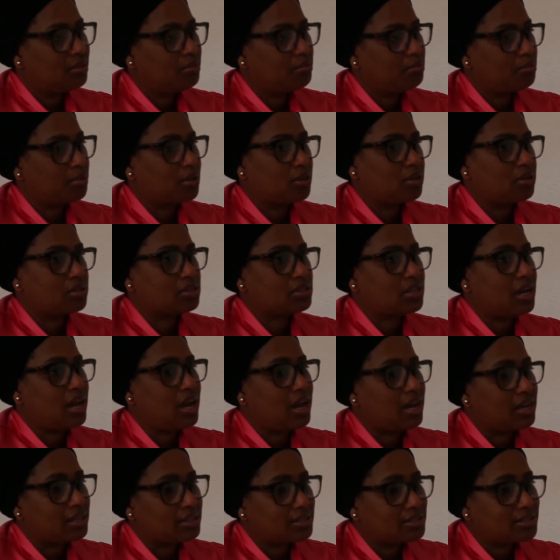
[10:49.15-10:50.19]
because
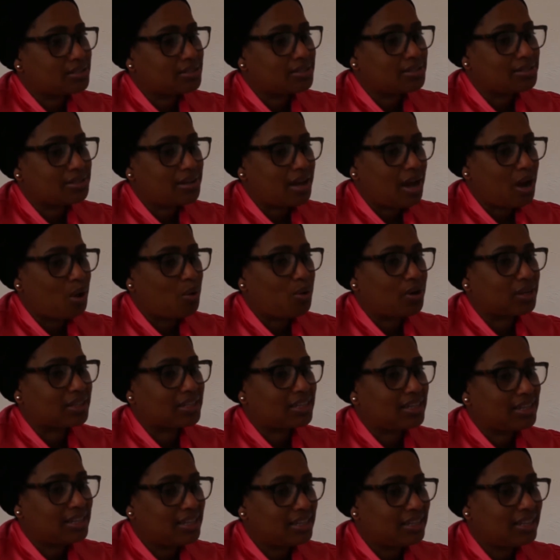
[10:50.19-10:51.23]
as our
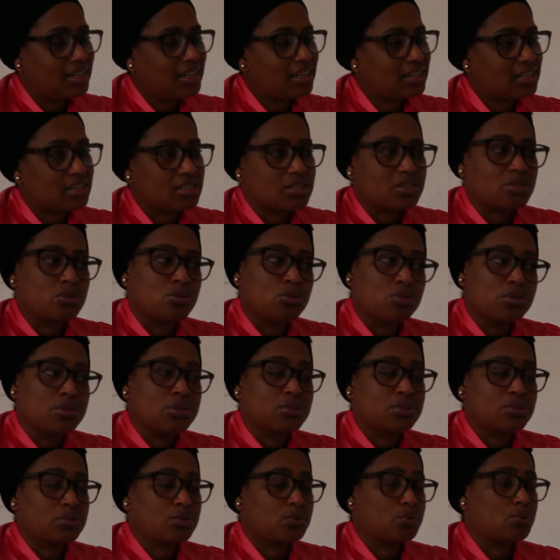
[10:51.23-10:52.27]
clinic is doing
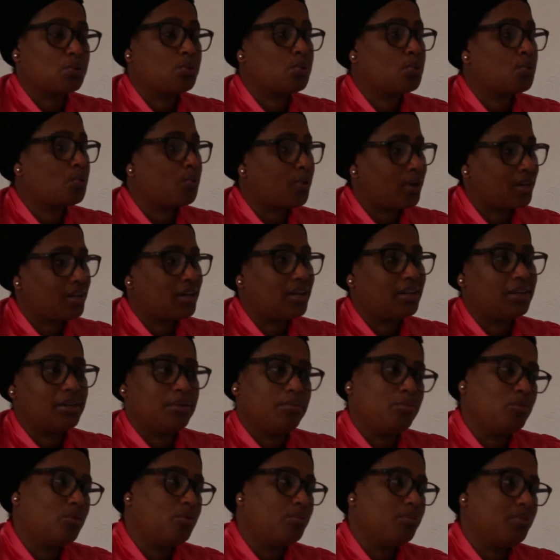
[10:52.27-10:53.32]
so well at the
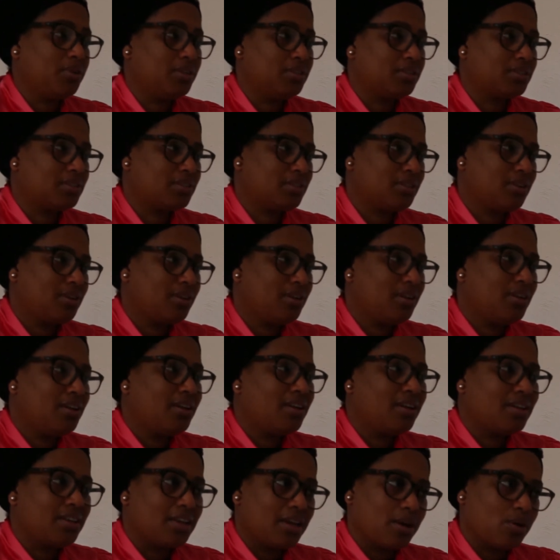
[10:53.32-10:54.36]
moment.
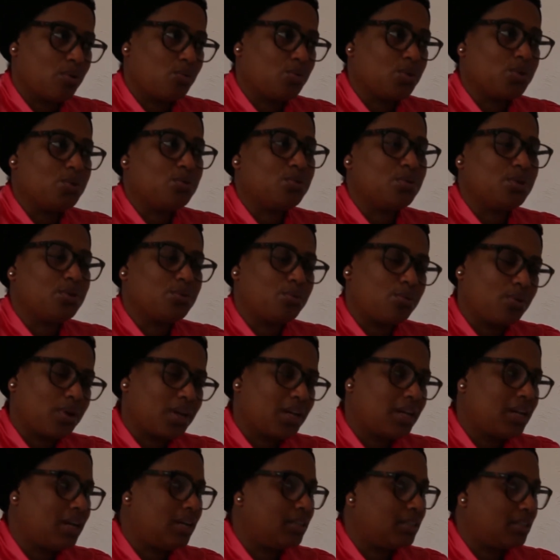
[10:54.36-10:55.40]
Yeah, we're doing
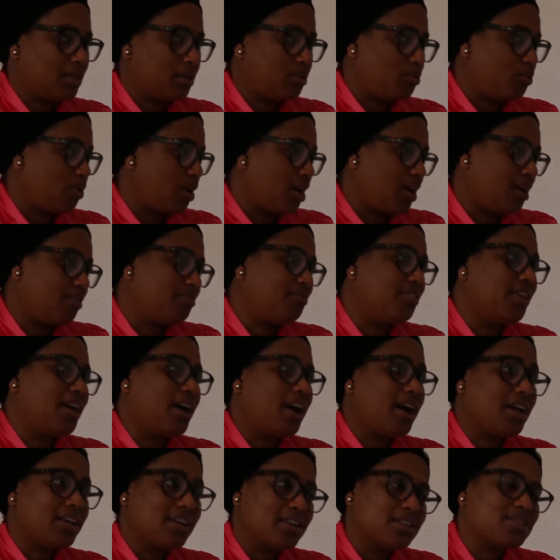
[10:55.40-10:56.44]
well, and then we have the
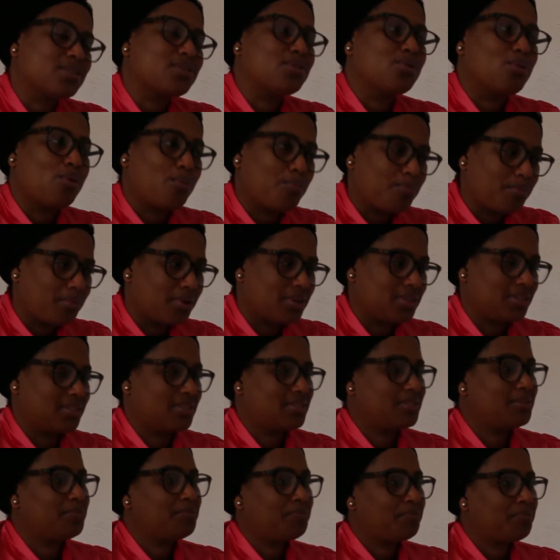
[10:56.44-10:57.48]
highest
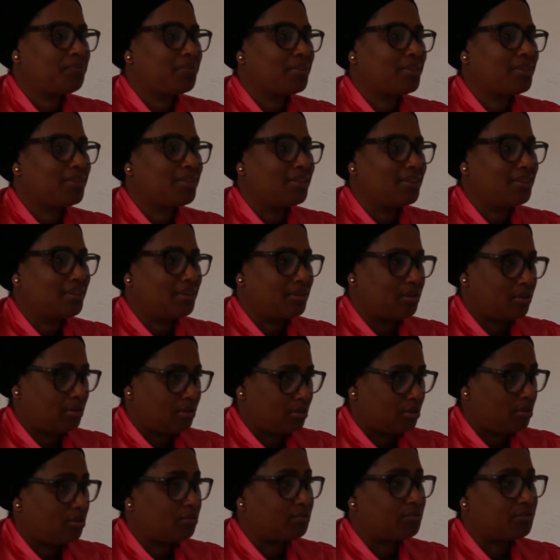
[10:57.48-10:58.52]
numbers
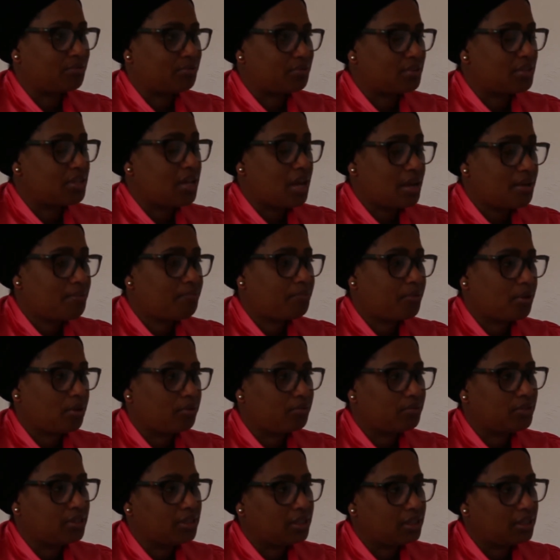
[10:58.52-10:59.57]
of
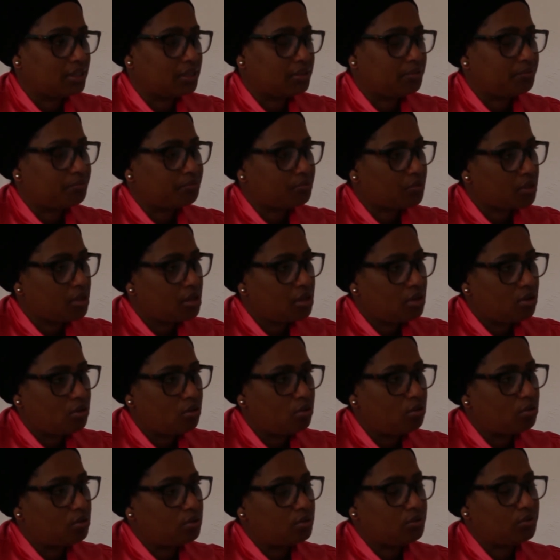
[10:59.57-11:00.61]
the
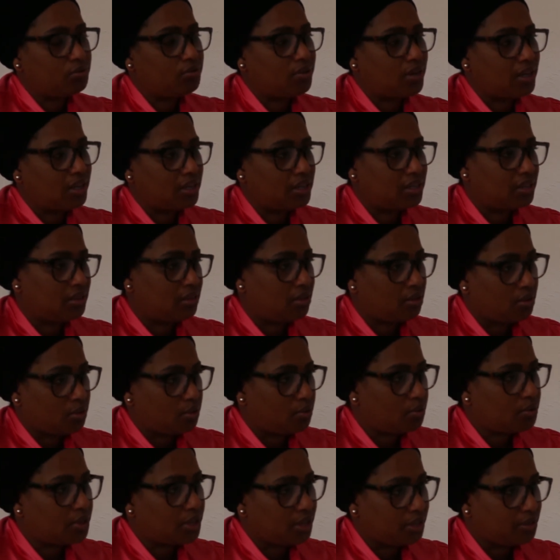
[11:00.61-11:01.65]
all over in the
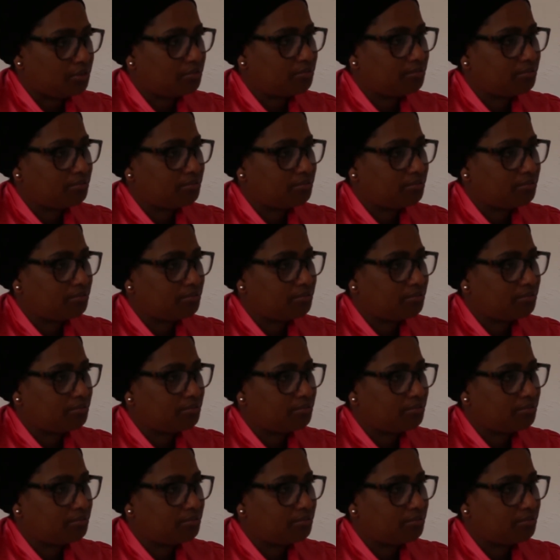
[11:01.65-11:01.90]
UK.